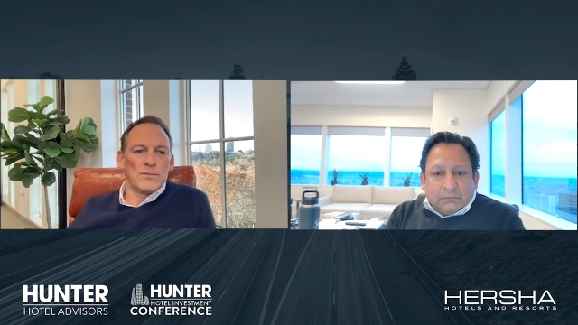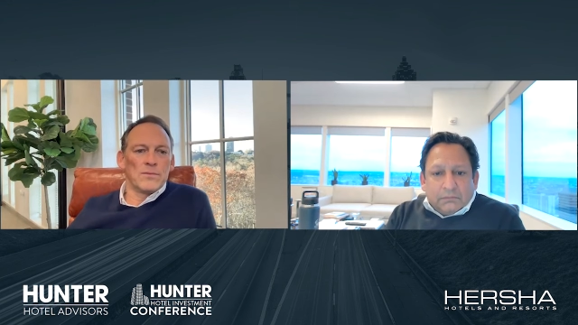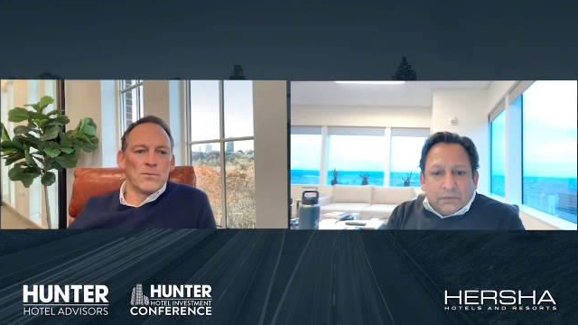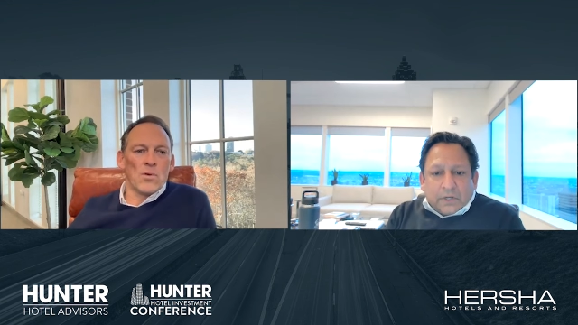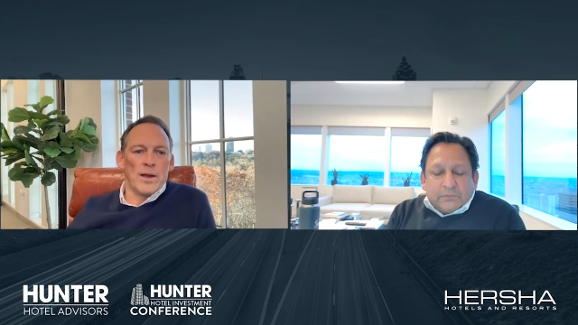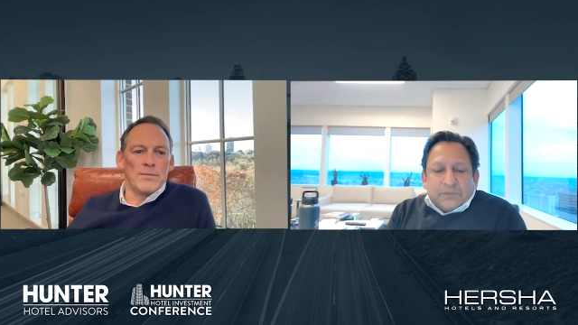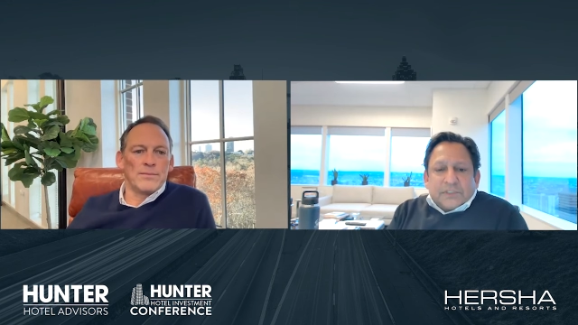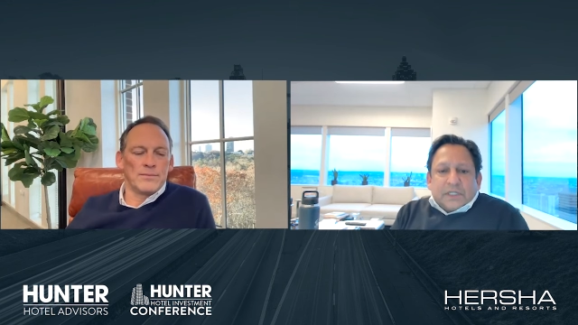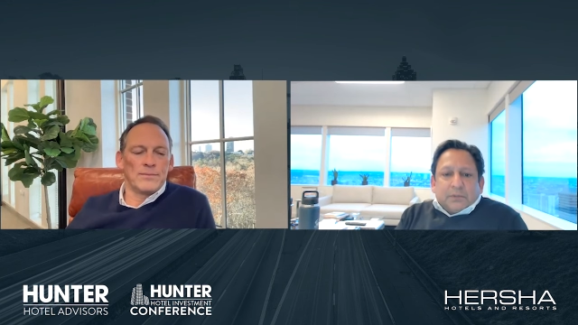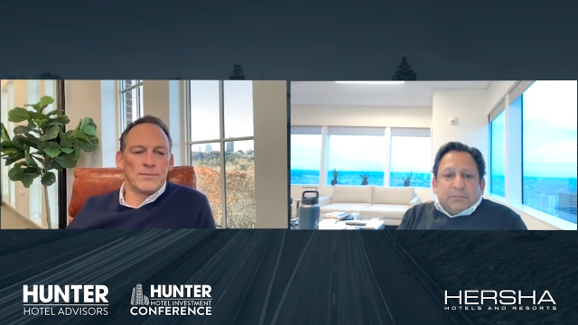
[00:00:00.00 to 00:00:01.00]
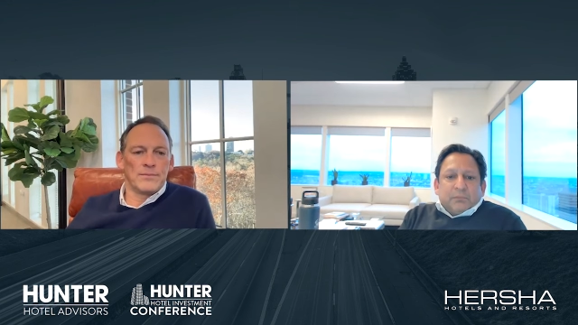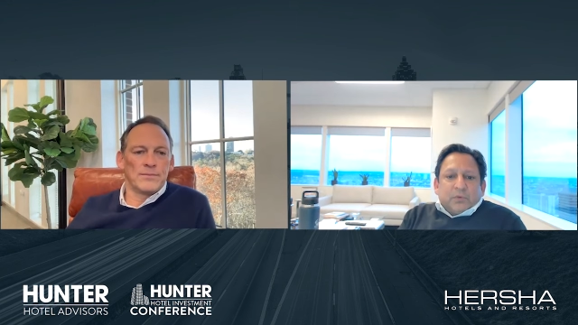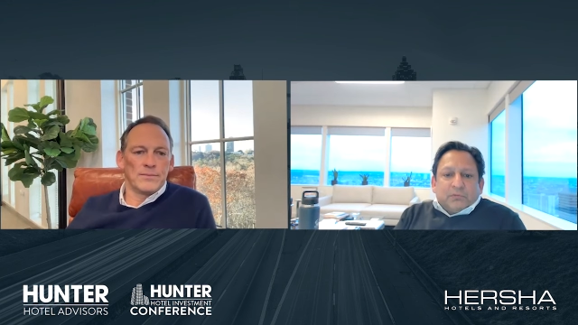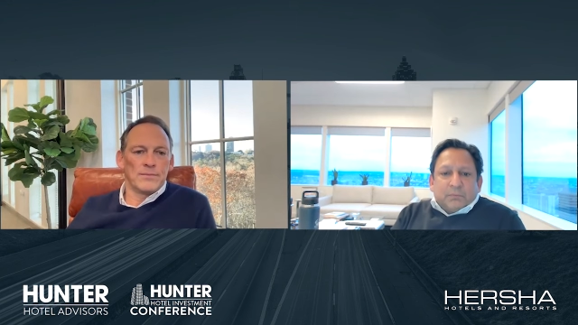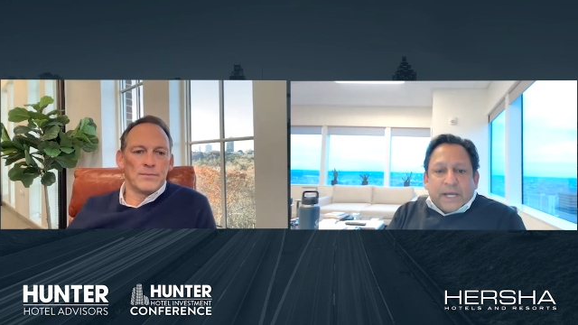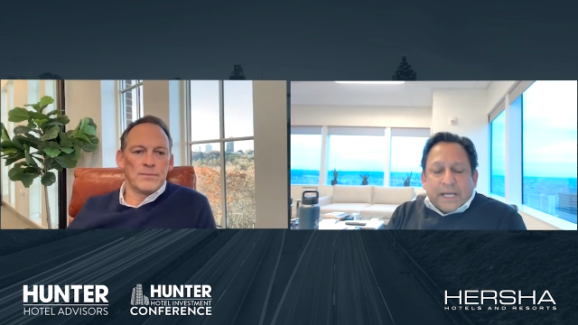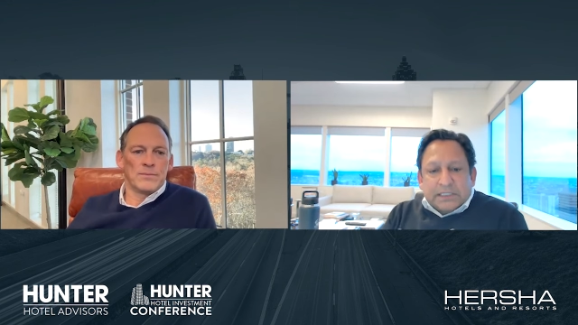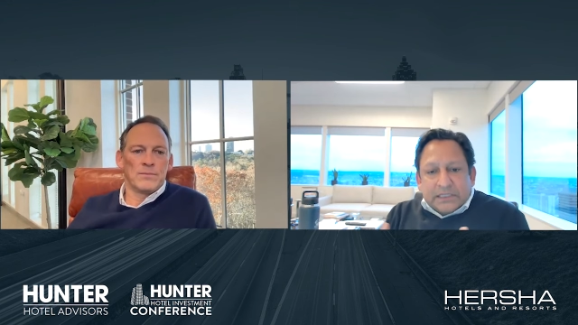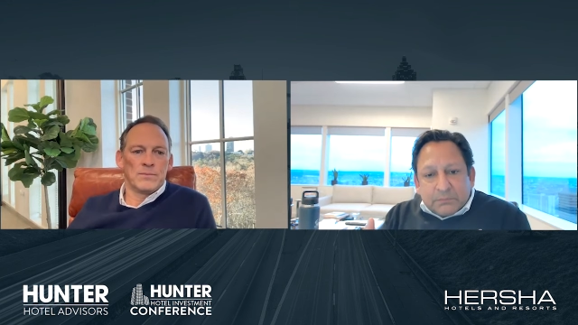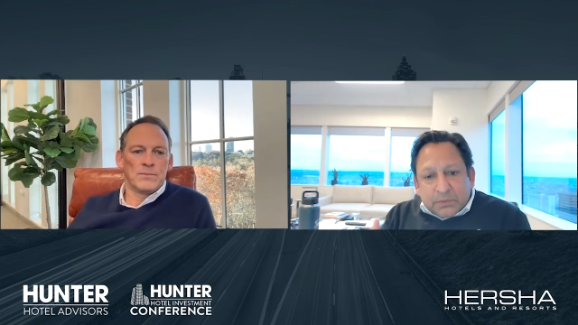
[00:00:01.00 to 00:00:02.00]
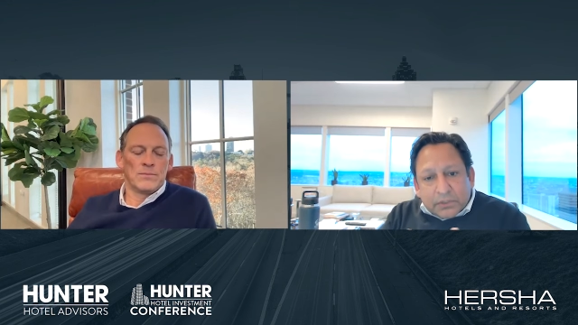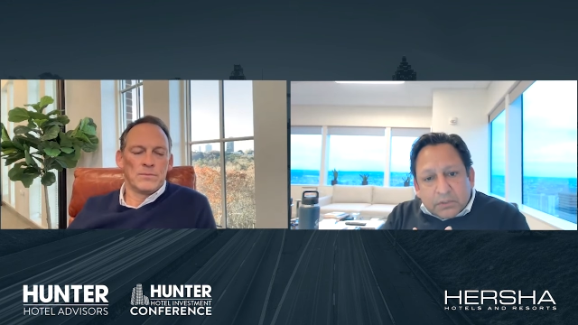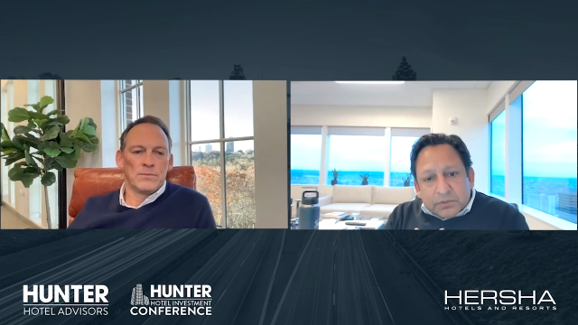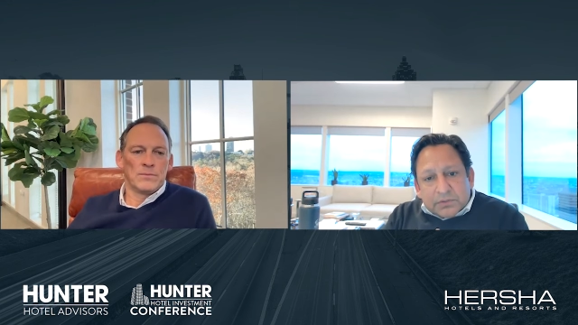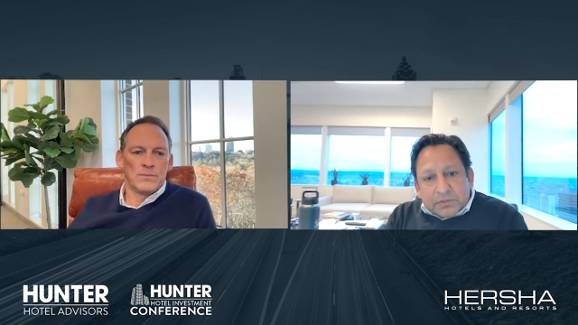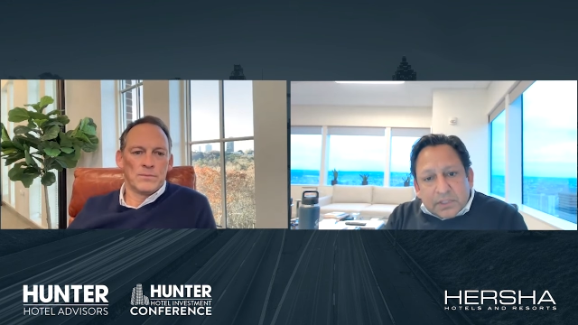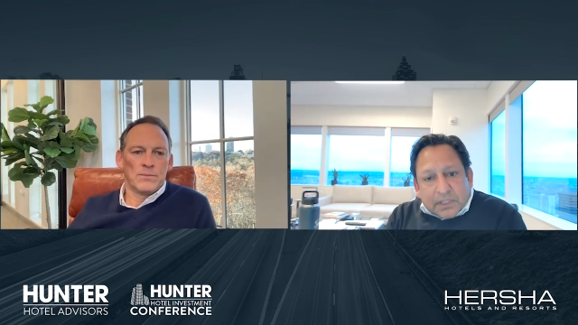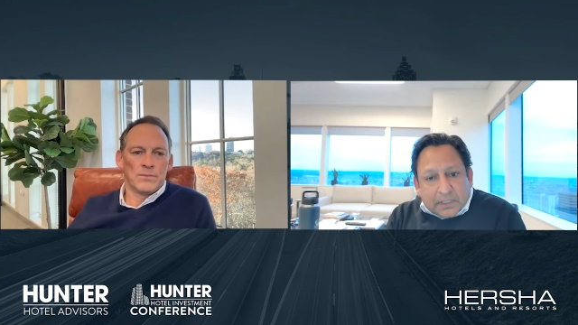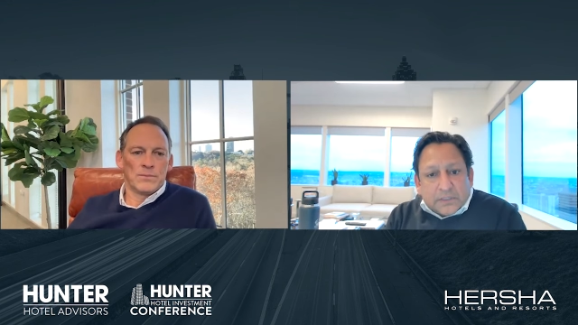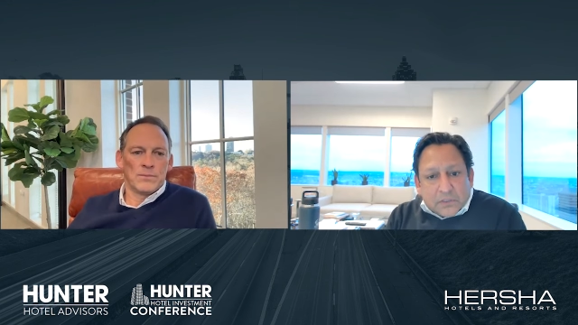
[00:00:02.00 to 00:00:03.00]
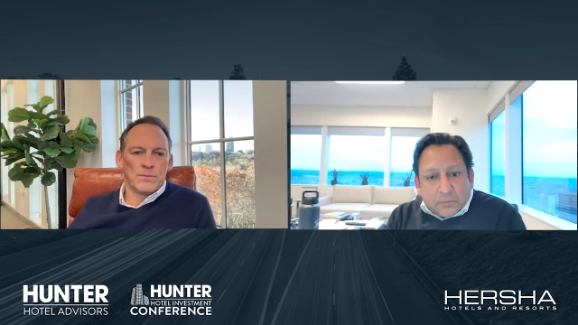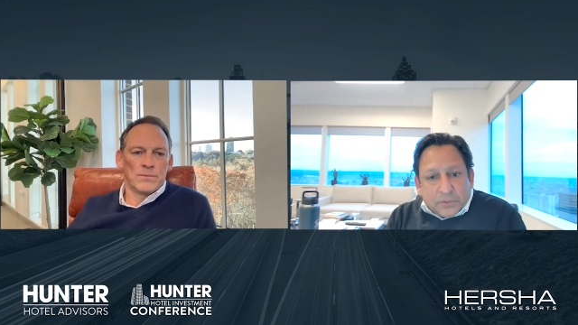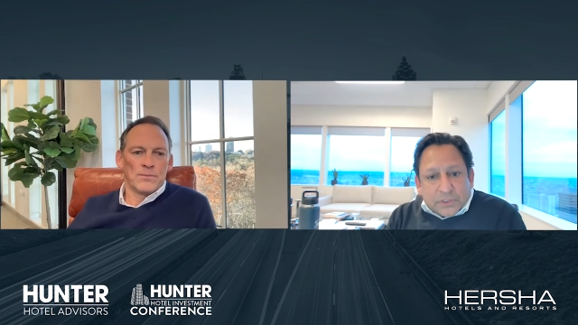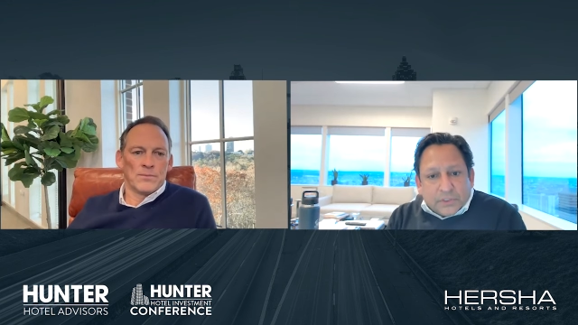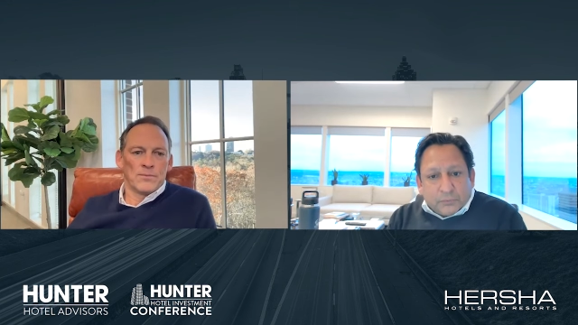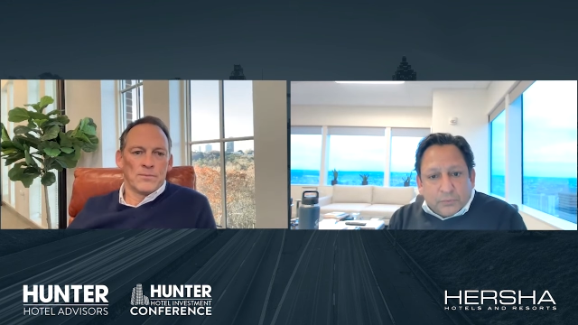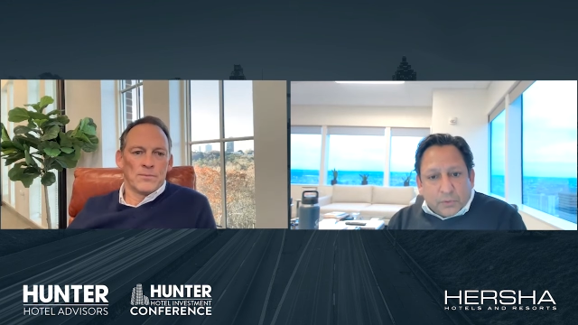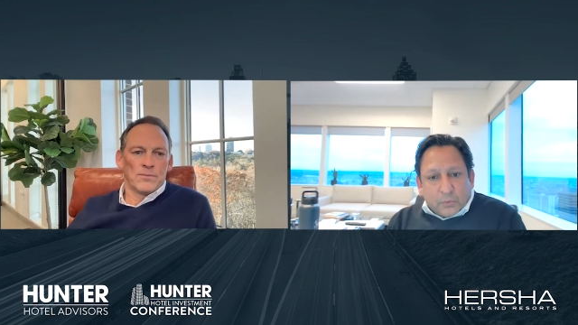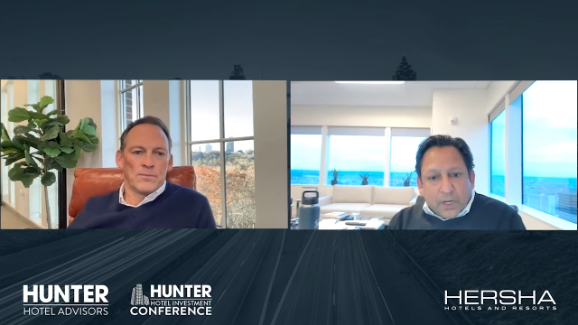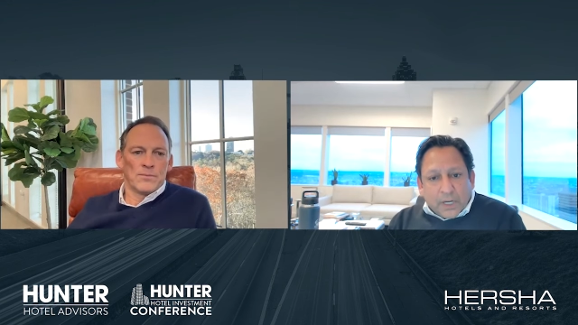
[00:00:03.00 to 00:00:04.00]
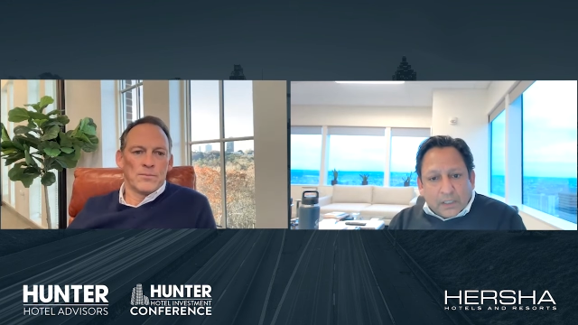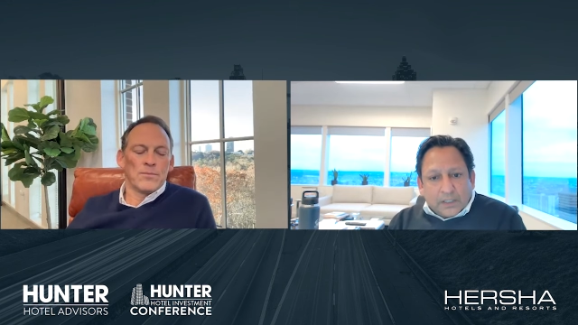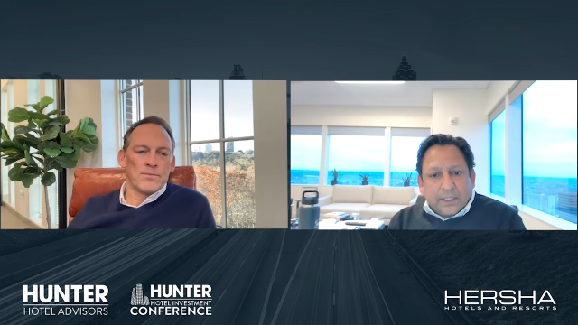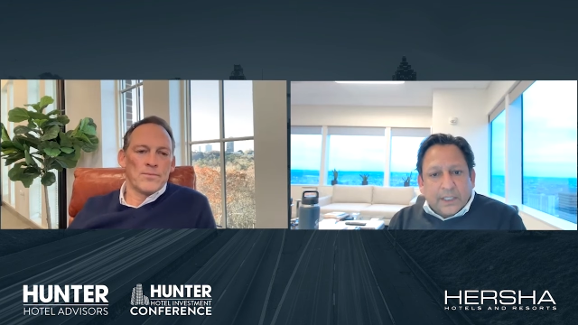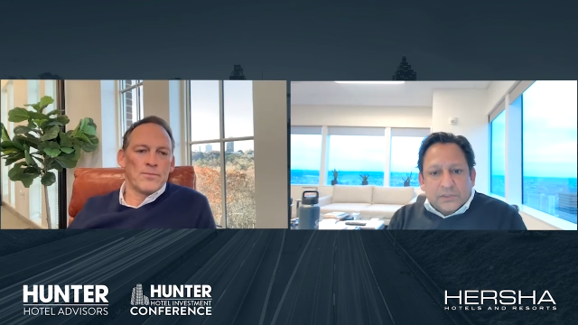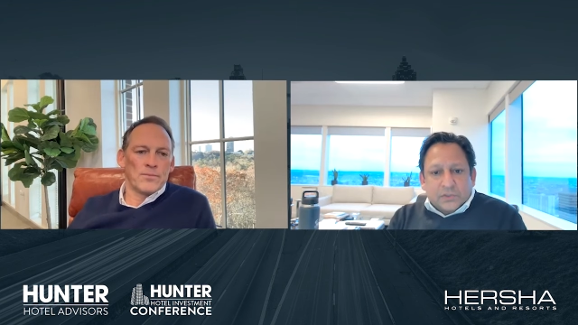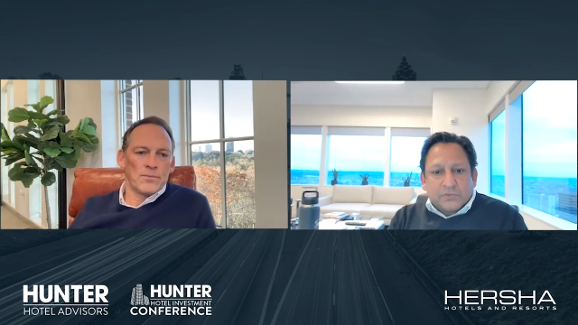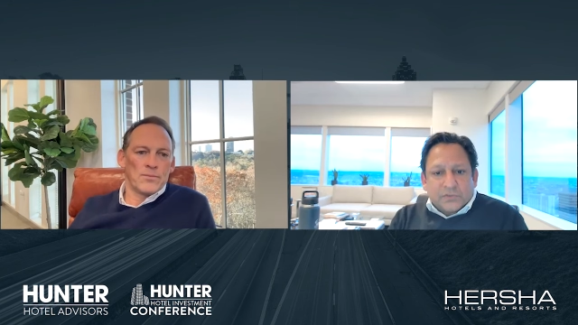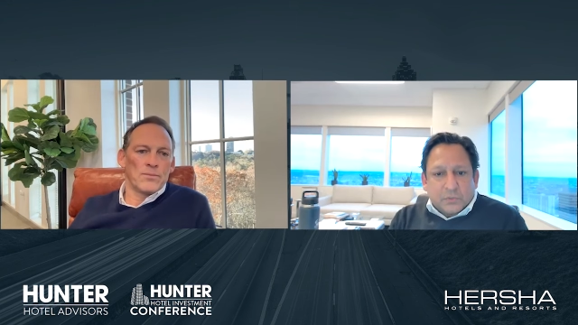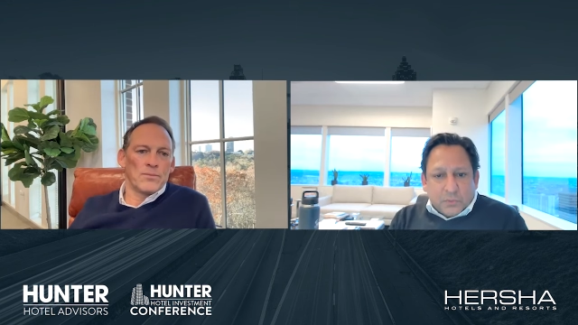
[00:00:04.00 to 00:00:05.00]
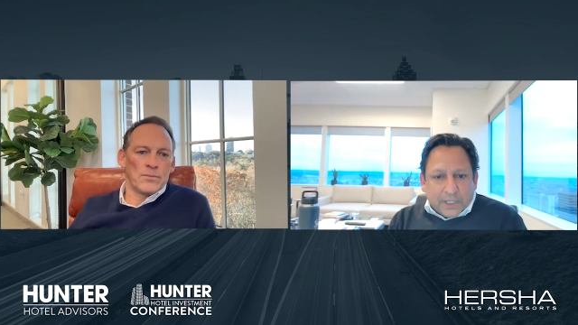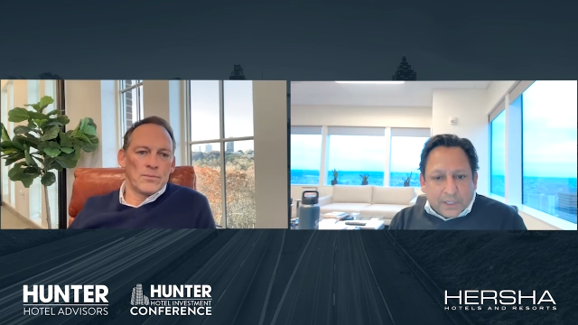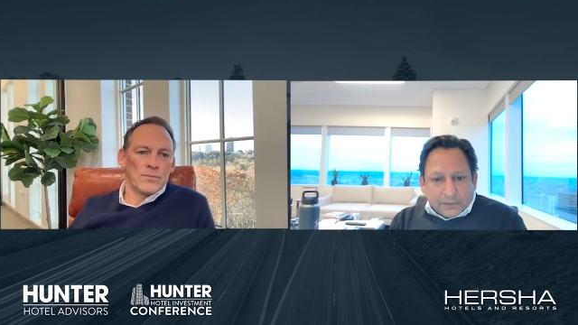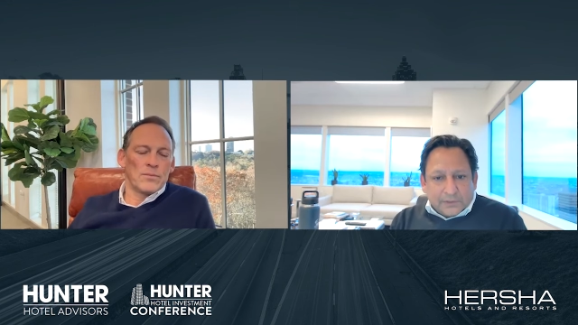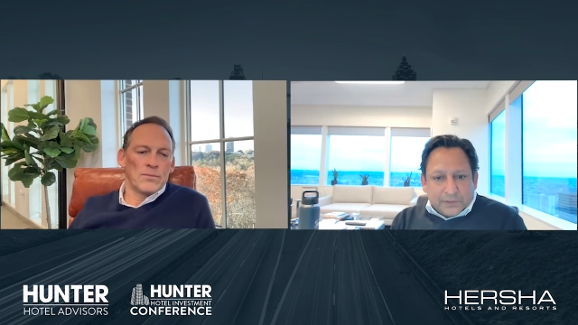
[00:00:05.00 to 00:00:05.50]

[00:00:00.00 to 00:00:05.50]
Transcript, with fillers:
Speaker 1: you know, I was taking a bit more of a back seat, but those, they get to know each other real well. And that serves you well in